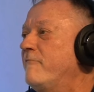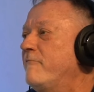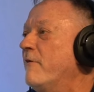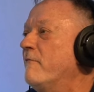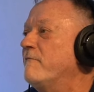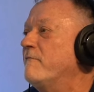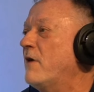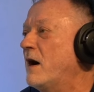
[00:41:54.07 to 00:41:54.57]

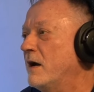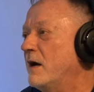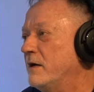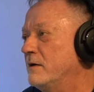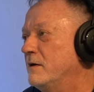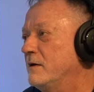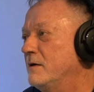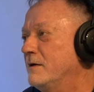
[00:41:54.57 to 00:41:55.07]
felt
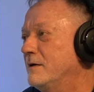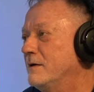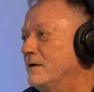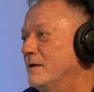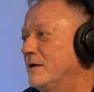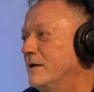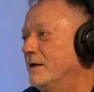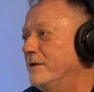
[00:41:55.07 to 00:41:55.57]
fine,
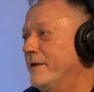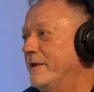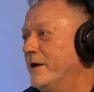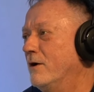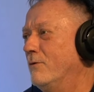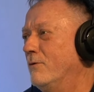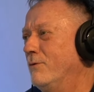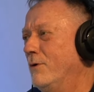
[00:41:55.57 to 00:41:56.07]
and they
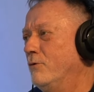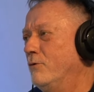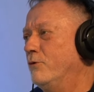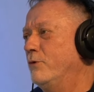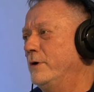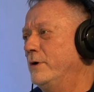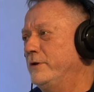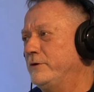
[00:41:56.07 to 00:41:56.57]
go, "Whoa,
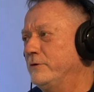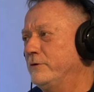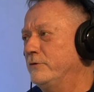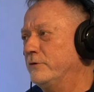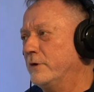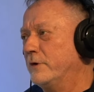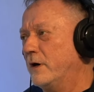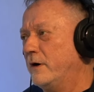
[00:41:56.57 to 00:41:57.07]
when did you
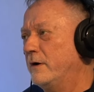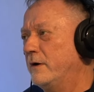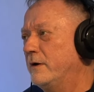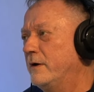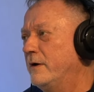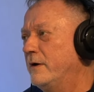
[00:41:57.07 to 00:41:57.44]
start?"